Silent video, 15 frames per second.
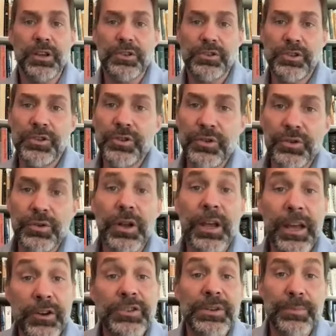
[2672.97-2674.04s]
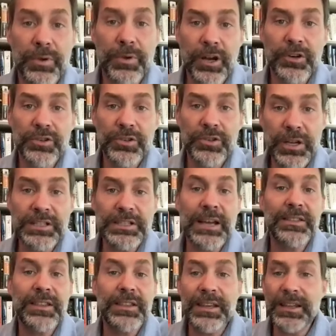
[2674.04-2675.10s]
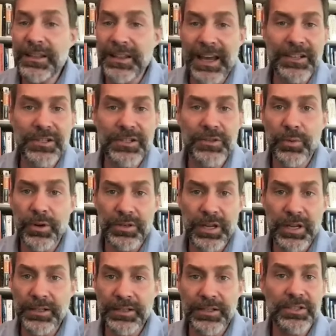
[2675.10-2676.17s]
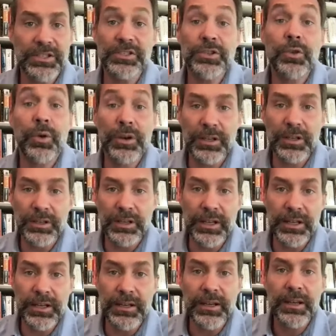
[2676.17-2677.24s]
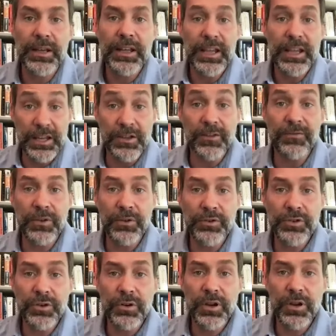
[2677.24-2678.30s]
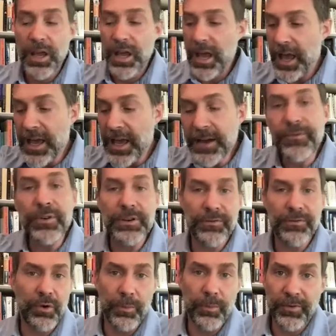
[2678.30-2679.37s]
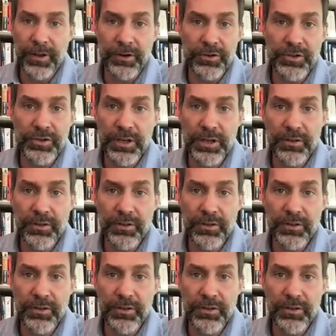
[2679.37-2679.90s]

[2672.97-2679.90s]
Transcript: to energy production because I think that's where Texas is going to lead in the future. Every form of energy.